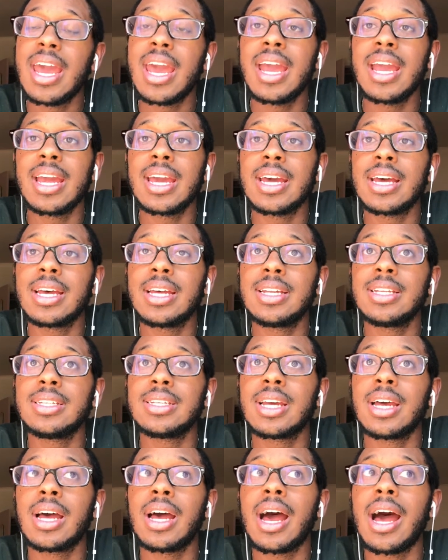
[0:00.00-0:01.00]
And
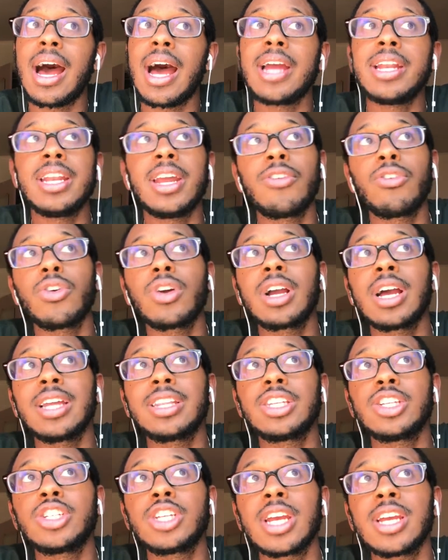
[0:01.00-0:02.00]
I never got
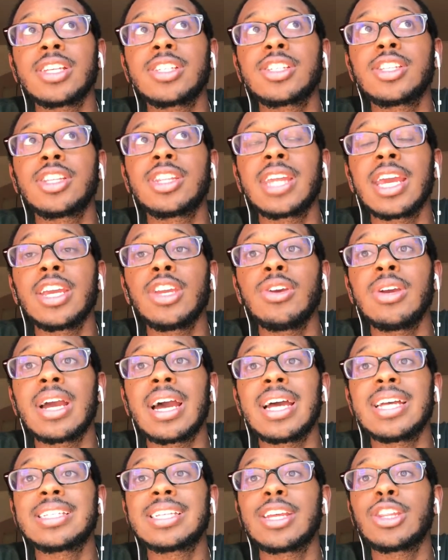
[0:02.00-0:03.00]
the chance to thank you
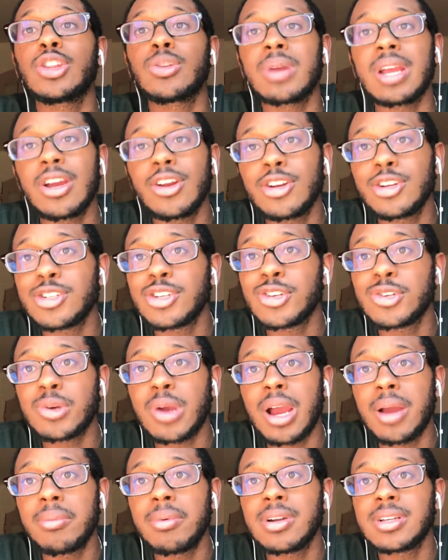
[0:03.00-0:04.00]
guys at 300
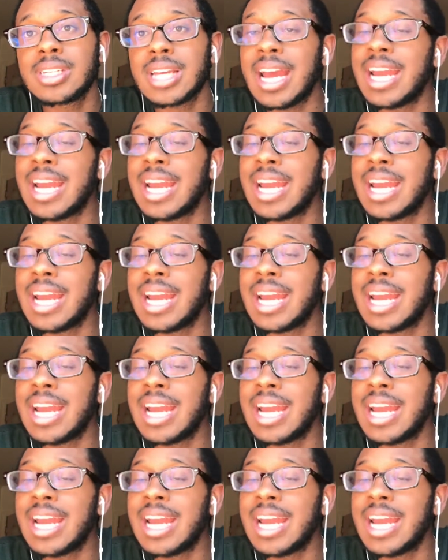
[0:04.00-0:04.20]
subscribers.